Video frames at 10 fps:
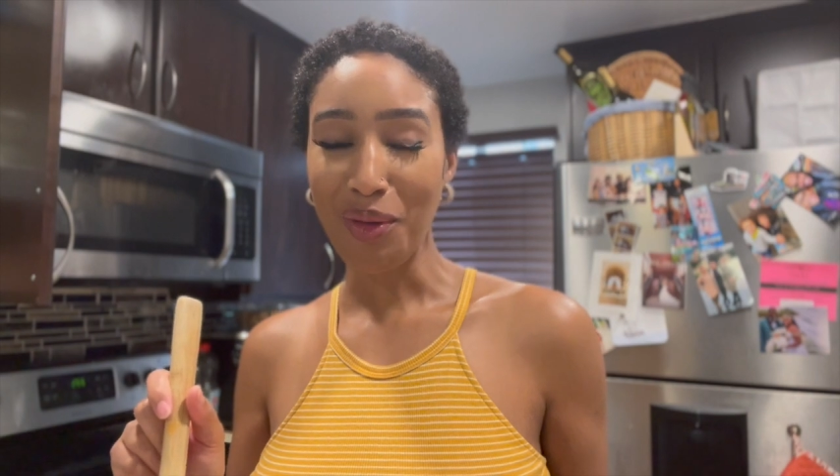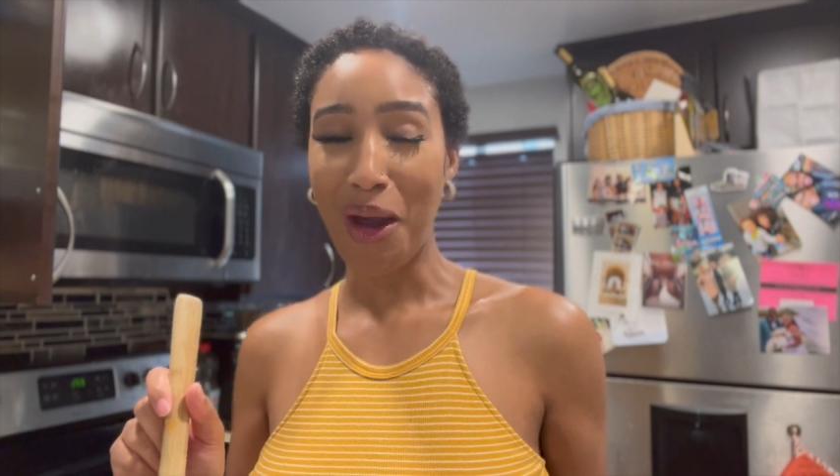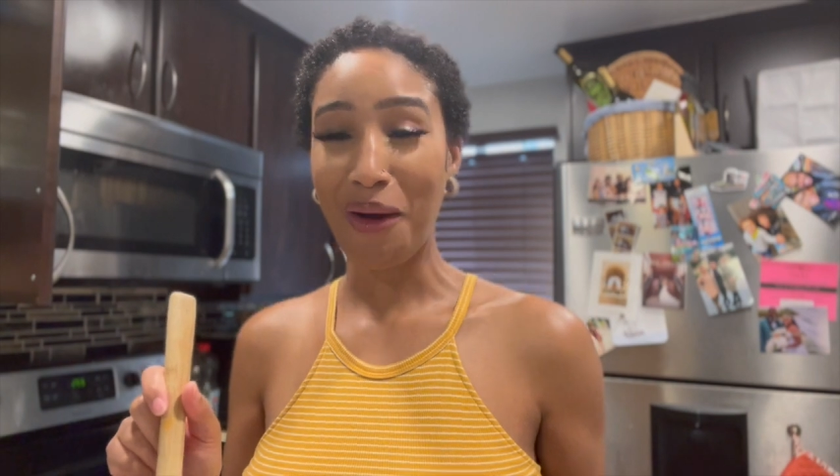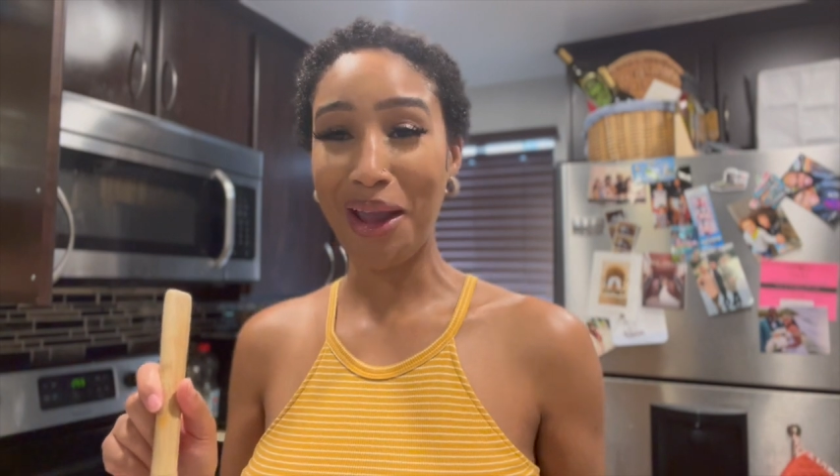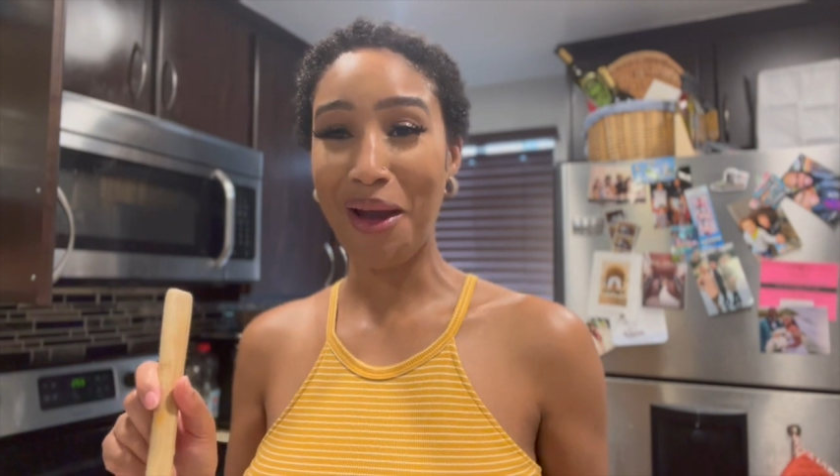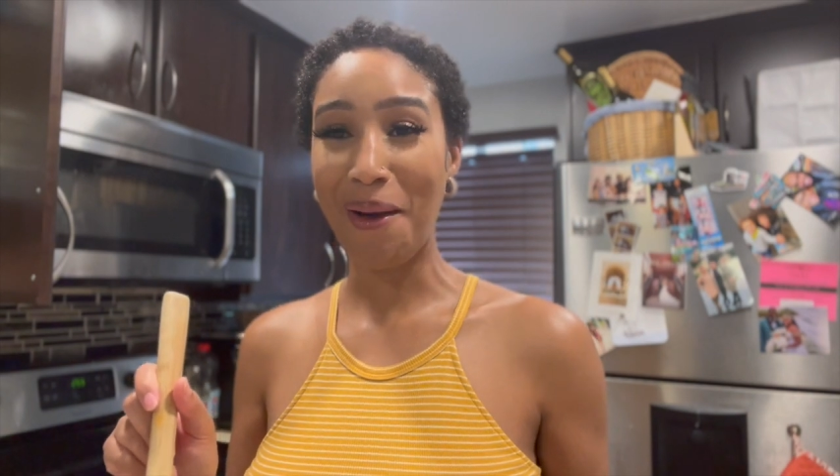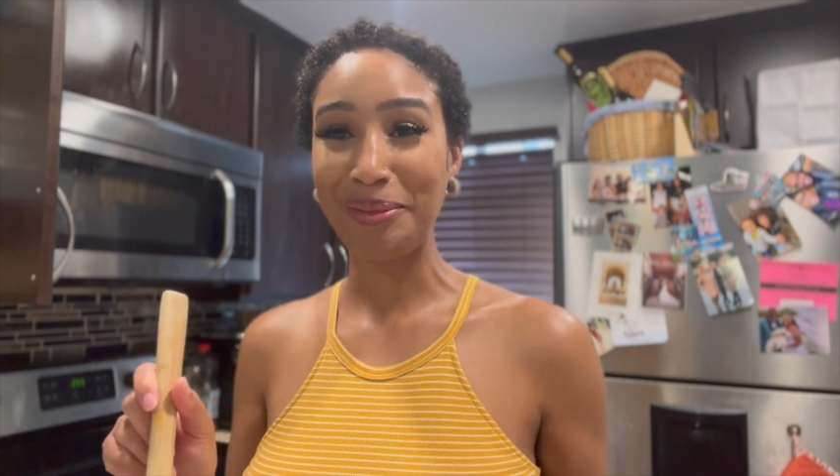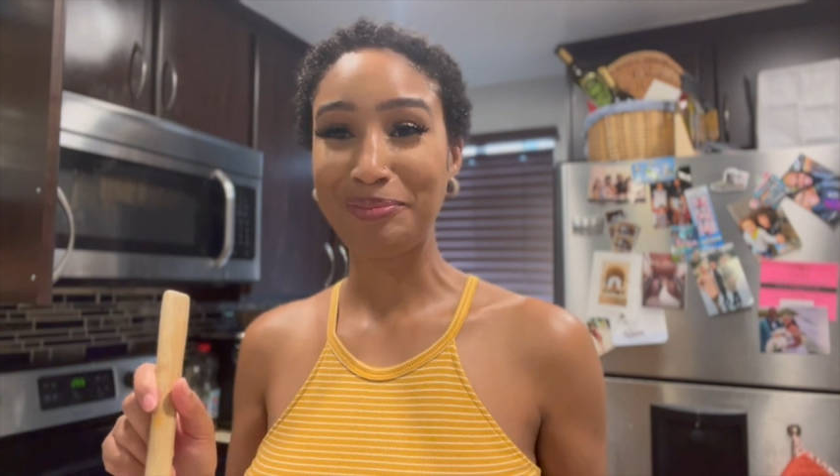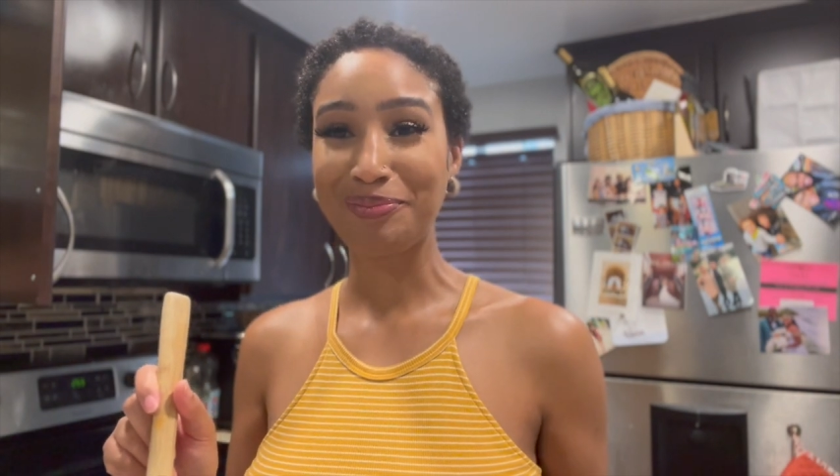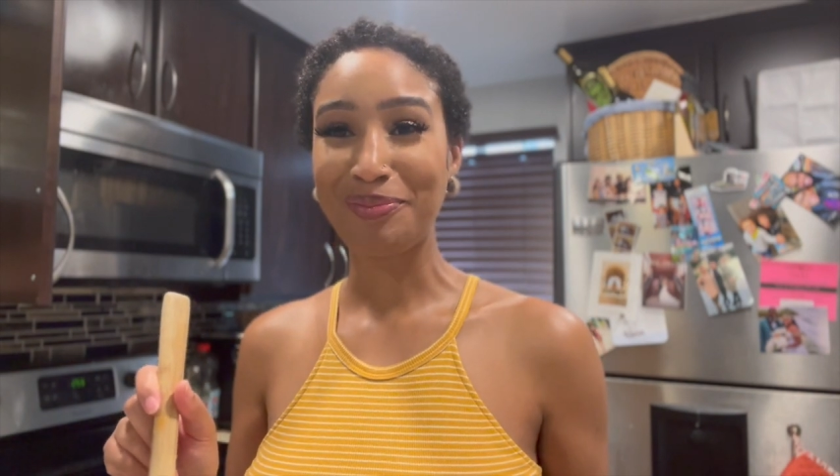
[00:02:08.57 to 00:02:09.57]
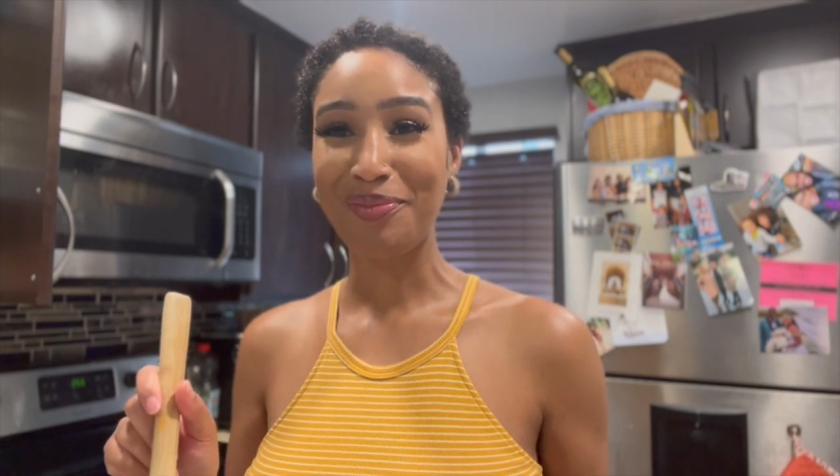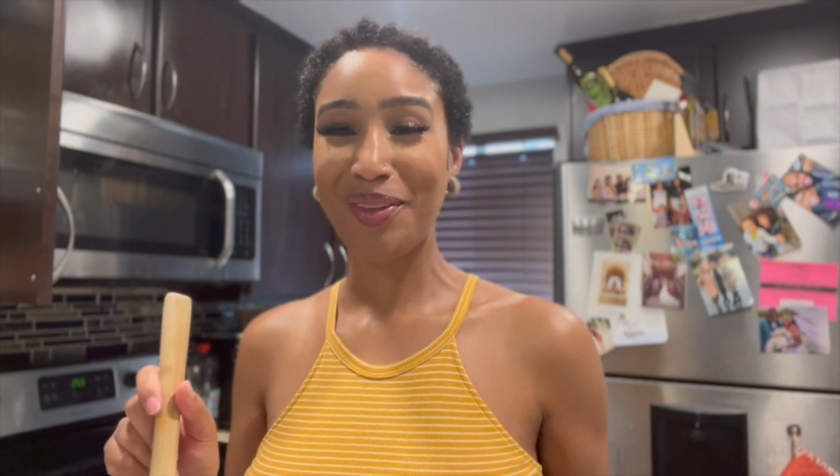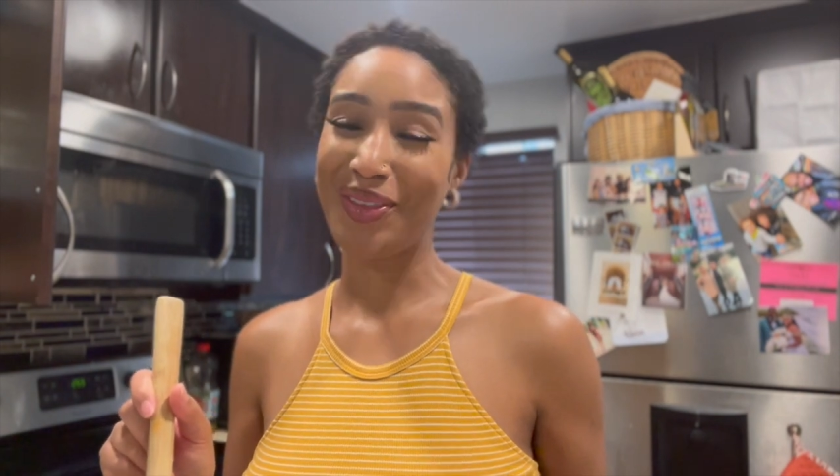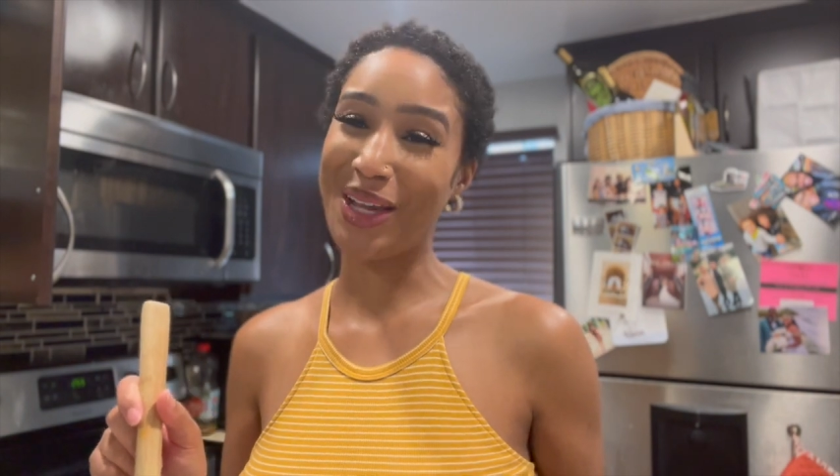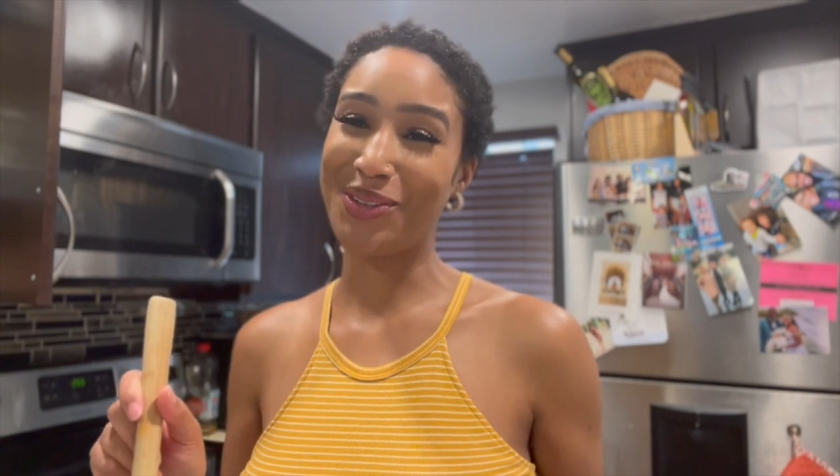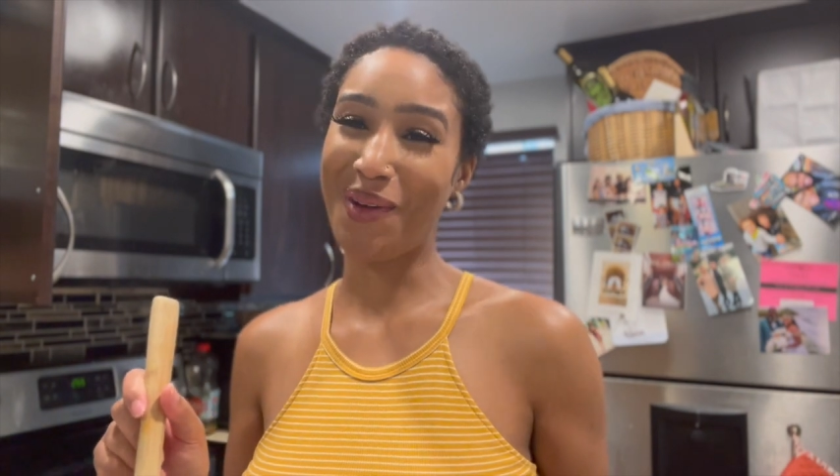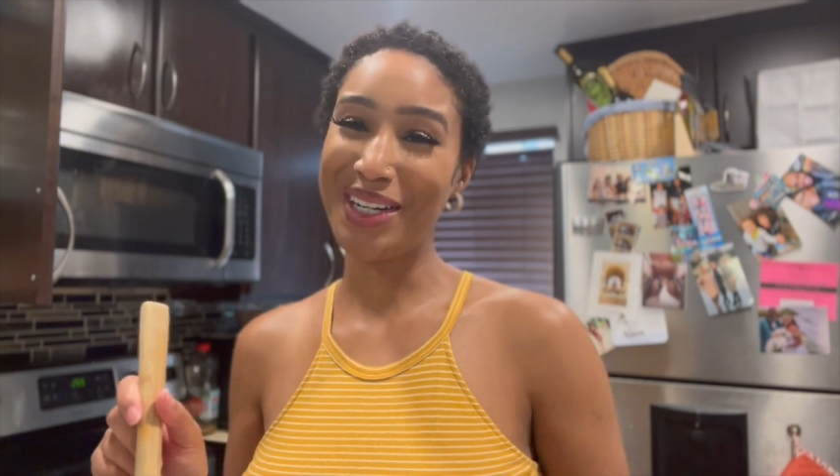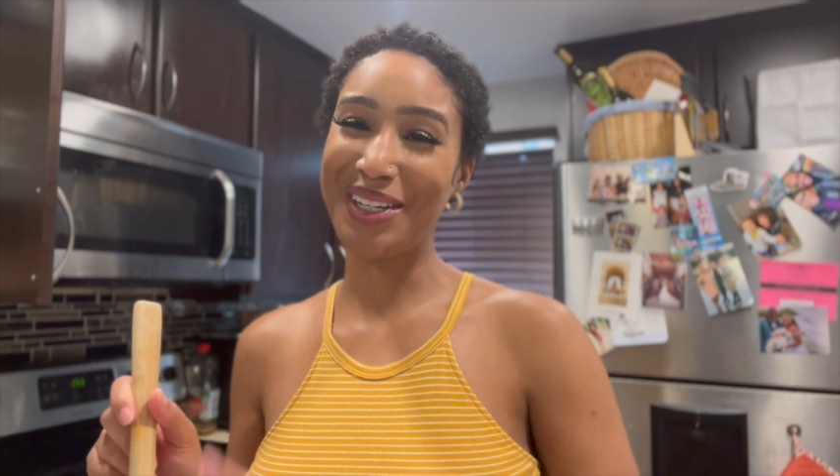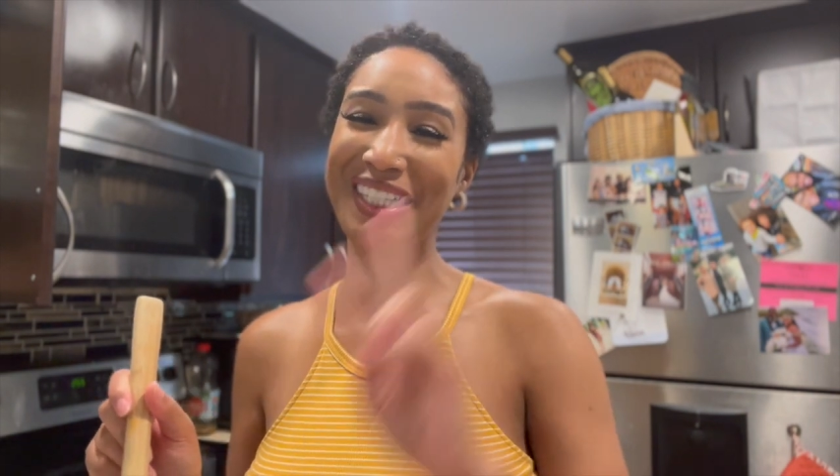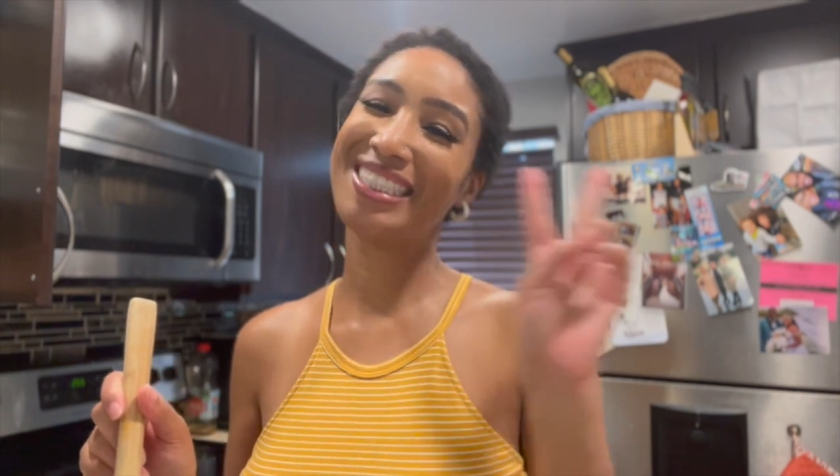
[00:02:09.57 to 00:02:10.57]
All right, y'all. Thanks for
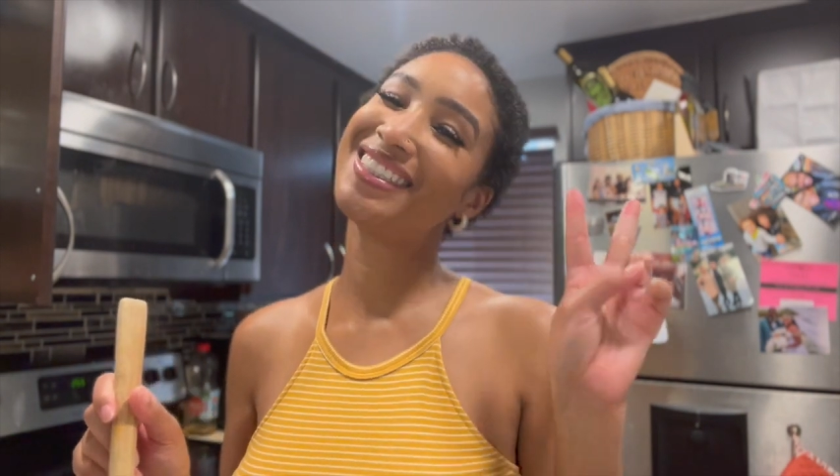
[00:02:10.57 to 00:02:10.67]
watching.